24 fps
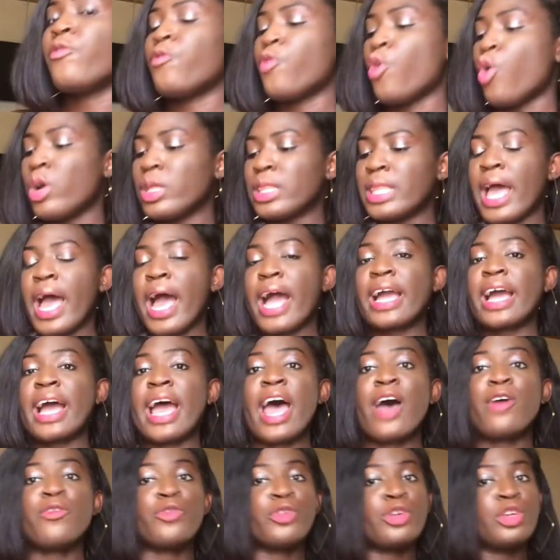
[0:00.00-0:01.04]
Fourth hack I
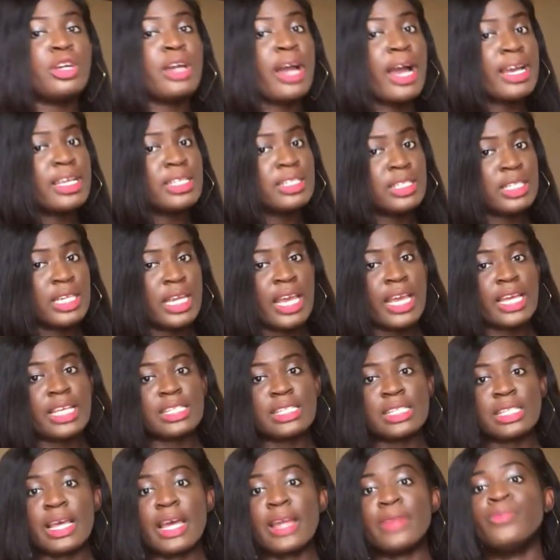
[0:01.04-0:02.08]
have for you guys today
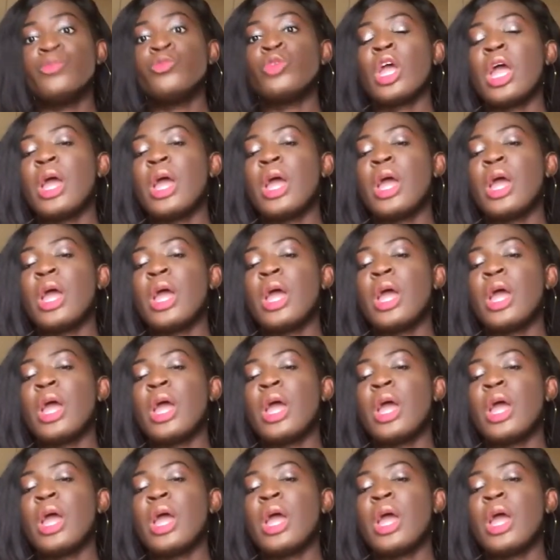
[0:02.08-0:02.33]
is that